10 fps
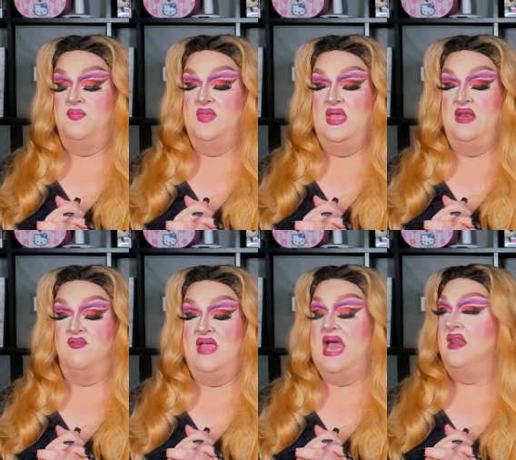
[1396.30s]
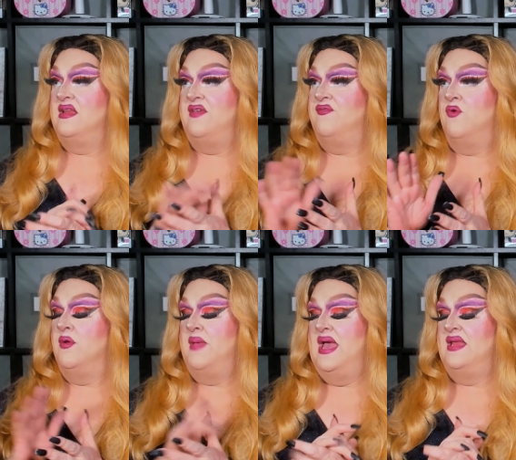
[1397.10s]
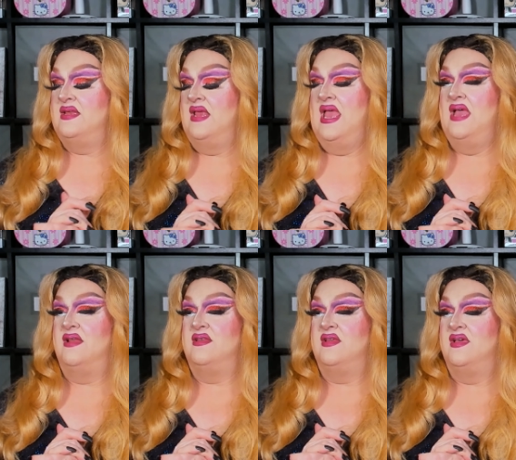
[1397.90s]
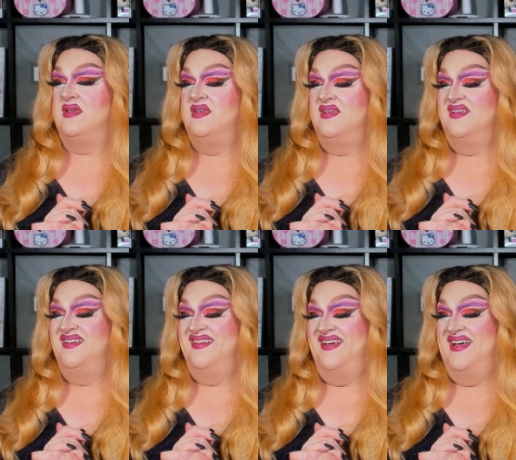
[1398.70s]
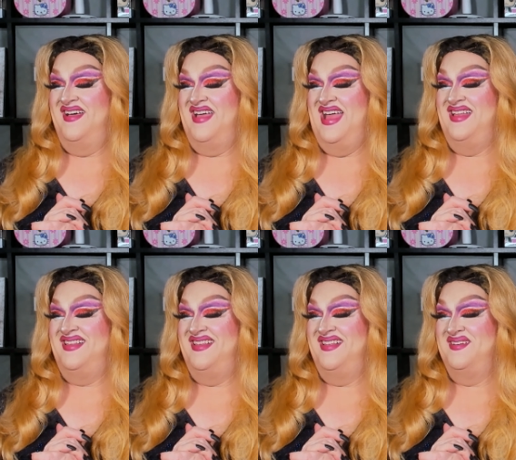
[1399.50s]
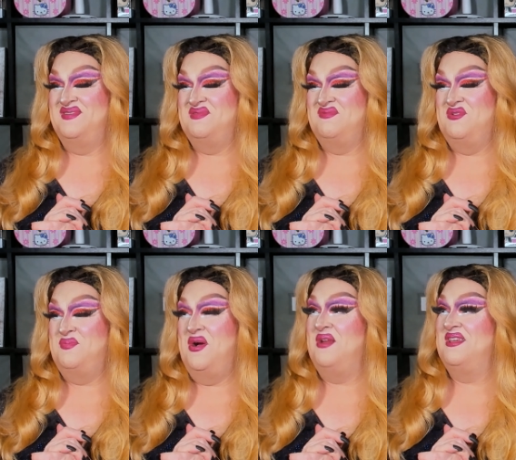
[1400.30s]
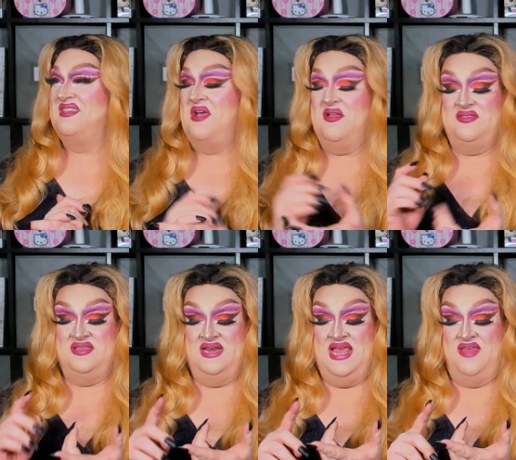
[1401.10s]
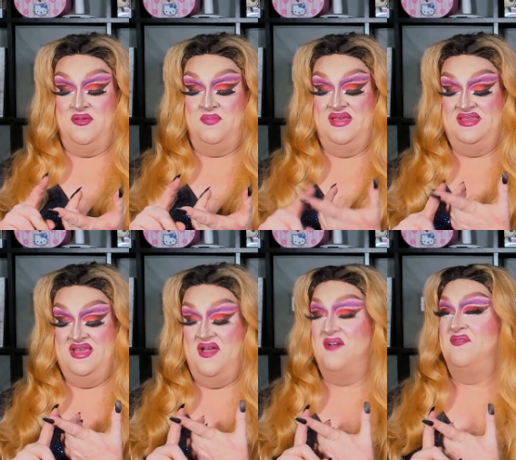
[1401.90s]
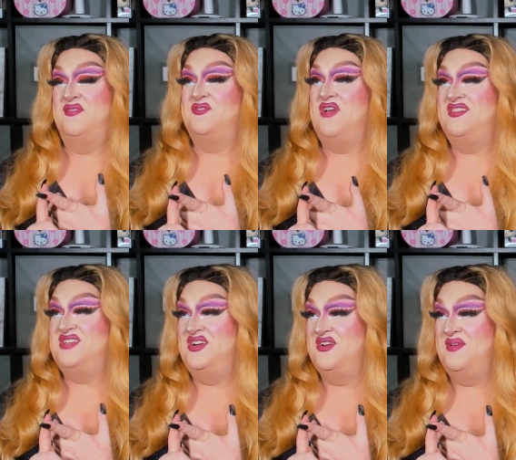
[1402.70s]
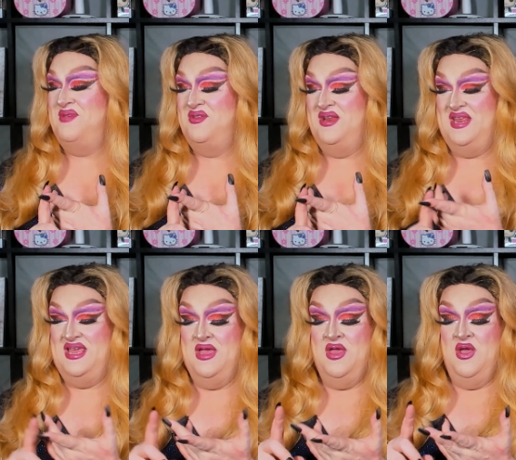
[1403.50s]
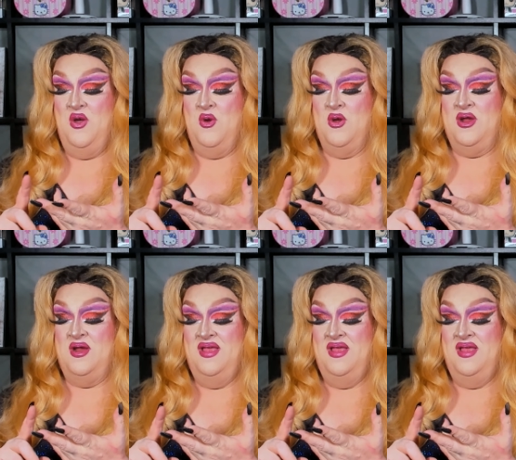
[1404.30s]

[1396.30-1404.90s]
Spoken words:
in a reality format, and RuPaul is constantly either pissing off the transgender community, or